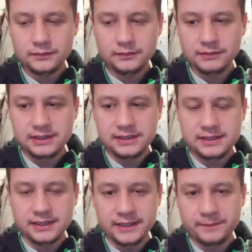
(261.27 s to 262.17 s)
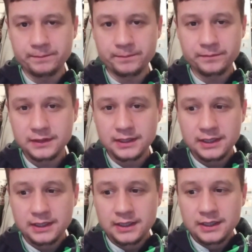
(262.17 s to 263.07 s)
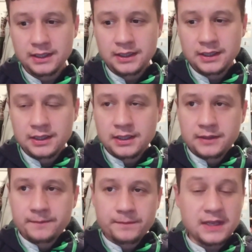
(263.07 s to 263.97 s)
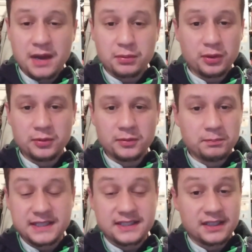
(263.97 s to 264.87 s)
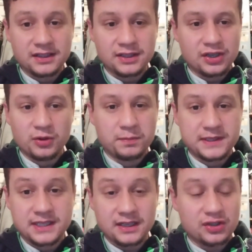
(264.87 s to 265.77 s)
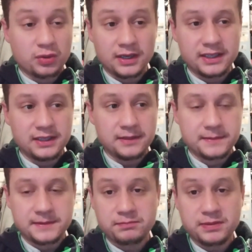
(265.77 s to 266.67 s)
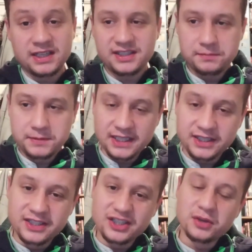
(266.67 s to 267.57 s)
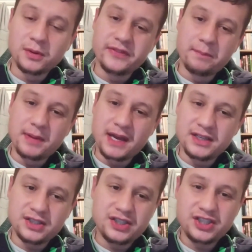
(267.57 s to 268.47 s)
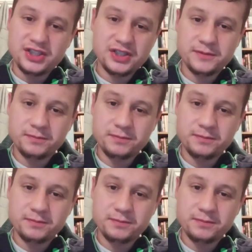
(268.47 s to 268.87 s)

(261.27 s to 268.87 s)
But um, yeah, we were missing, you know, quality, potentially to come off the bench.